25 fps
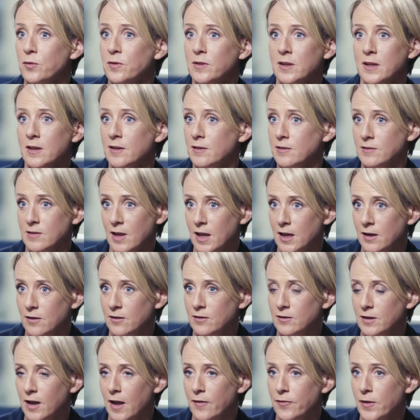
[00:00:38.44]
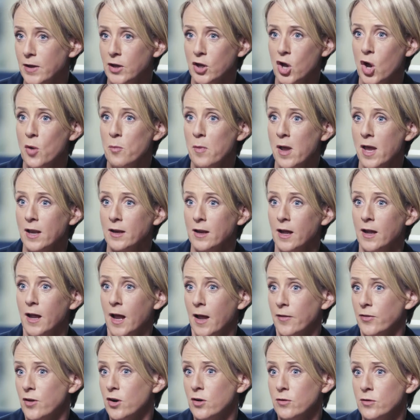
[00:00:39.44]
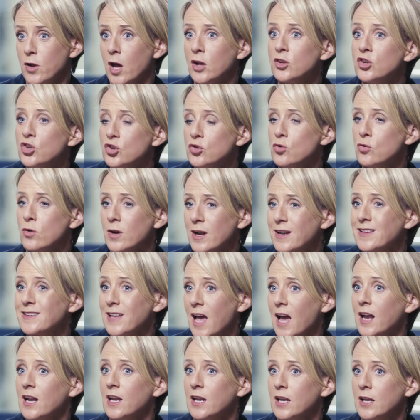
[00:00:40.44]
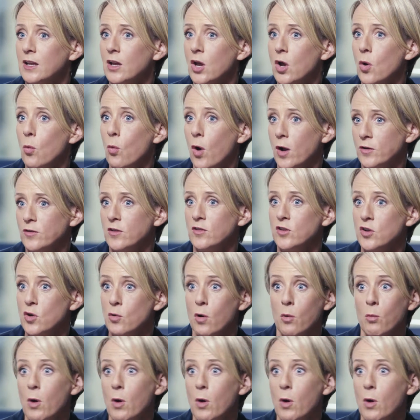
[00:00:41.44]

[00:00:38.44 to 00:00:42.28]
with the estate and they come in and they're not sure exactly what to do or